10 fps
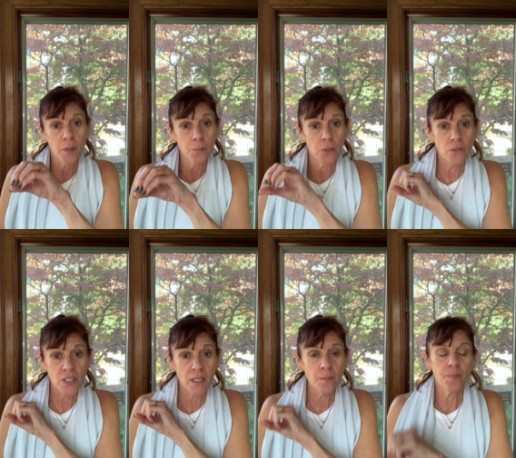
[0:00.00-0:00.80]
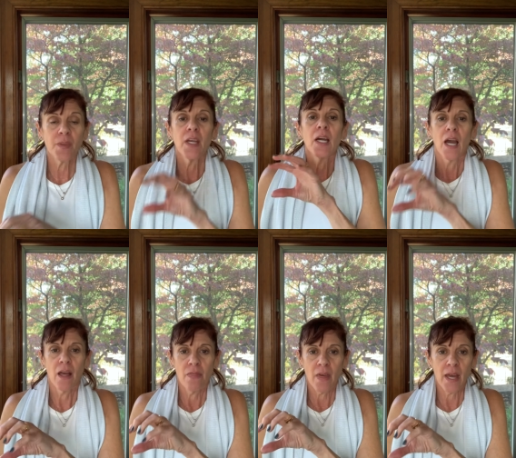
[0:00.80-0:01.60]
of protein,
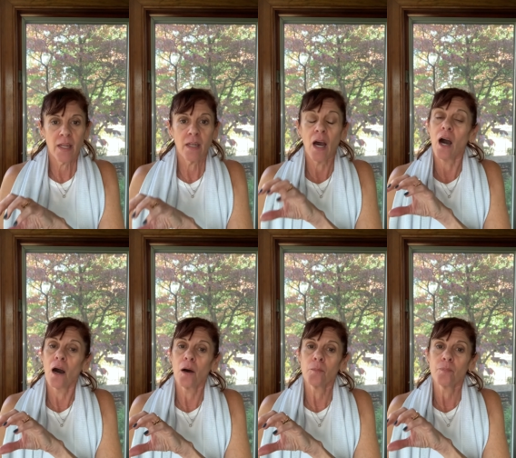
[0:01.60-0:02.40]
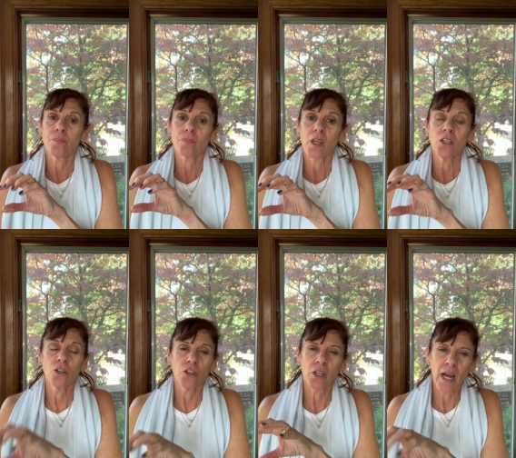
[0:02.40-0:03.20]
and then, um, you know,
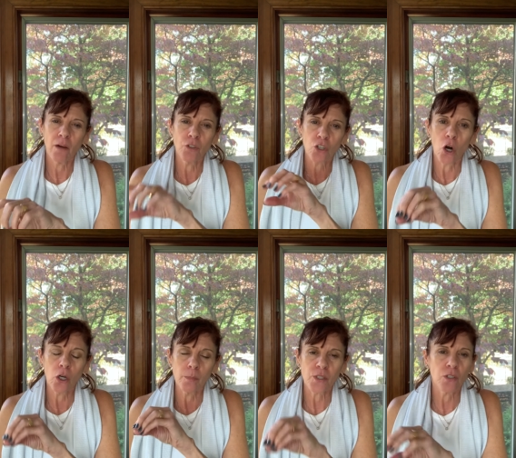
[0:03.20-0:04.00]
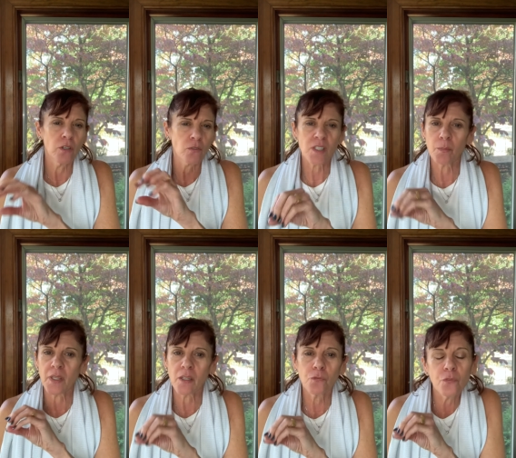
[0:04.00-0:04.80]
you're gonna have your carbs, you know,
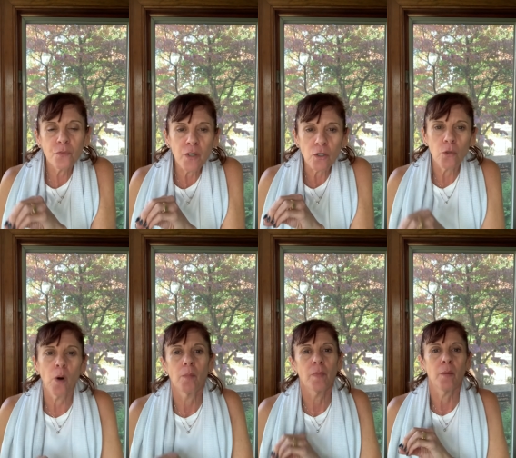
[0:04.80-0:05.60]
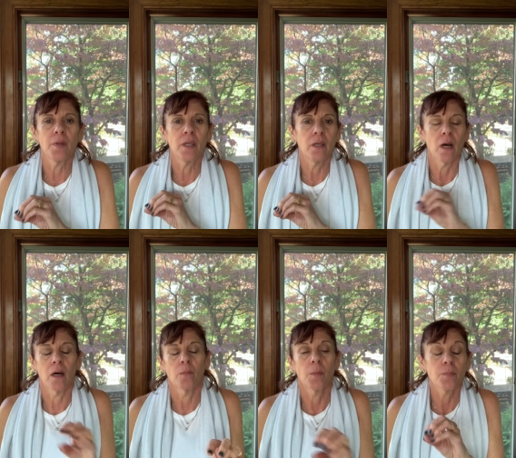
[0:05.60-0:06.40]
something to fill you up, maybe
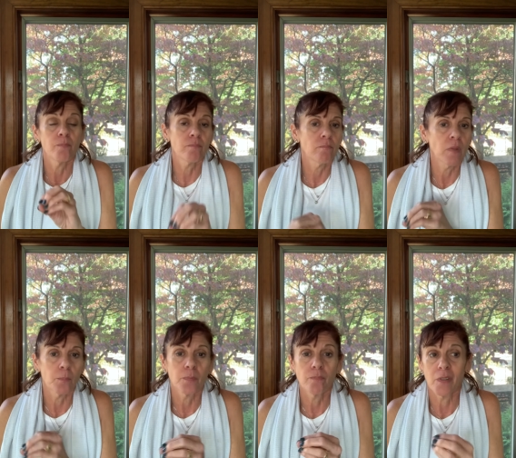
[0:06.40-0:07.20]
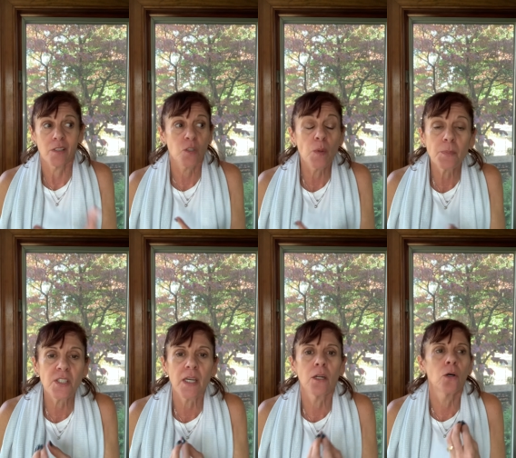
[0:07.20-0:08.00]
um, uh, sweet
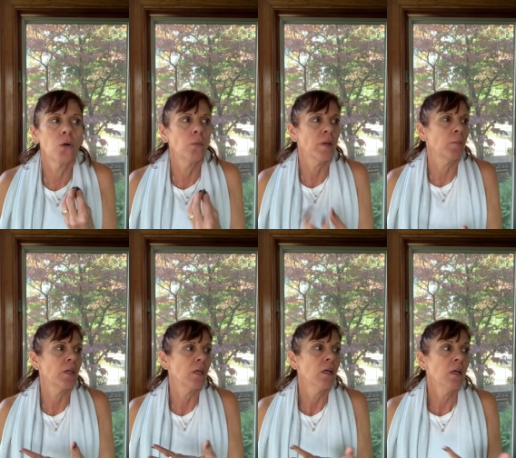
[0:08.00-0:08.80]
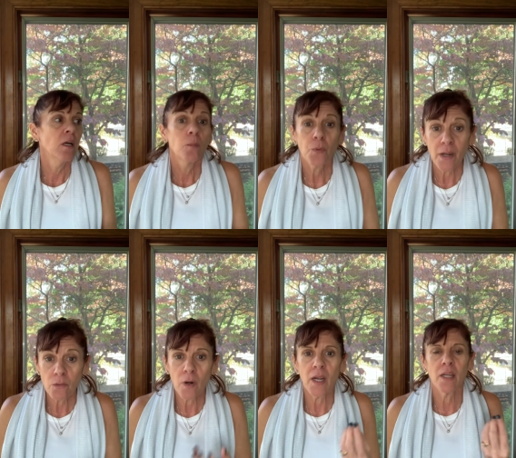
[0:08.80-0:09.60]
potato, maybe brown
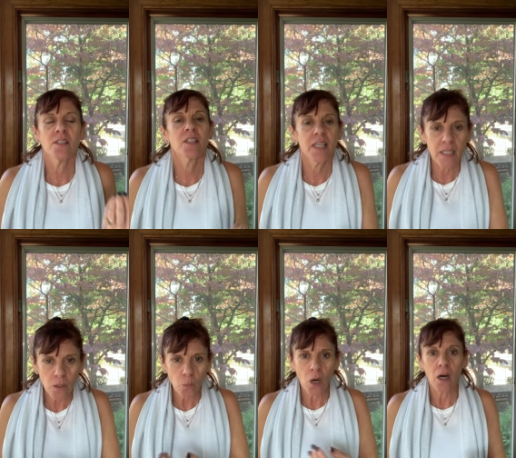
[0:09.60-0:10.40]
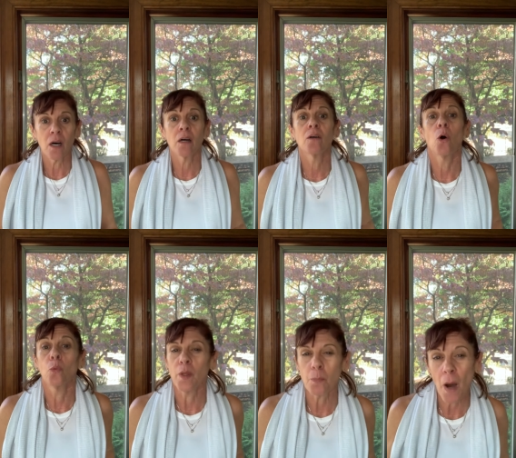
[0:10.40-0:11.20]
rice, quinoa, whole
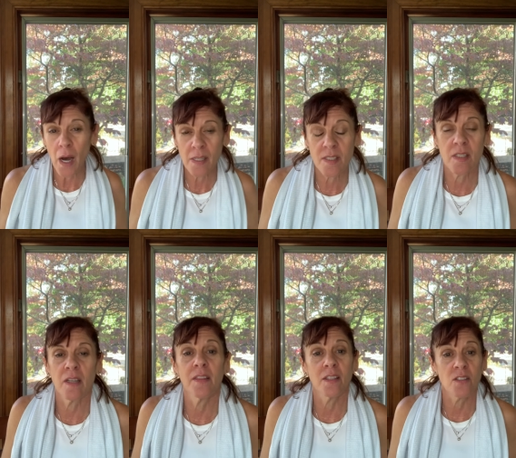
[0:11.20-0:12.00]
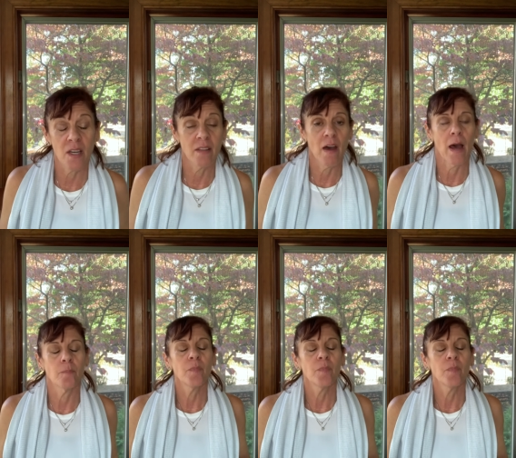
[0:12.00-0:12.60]
wheat pasta, things like that.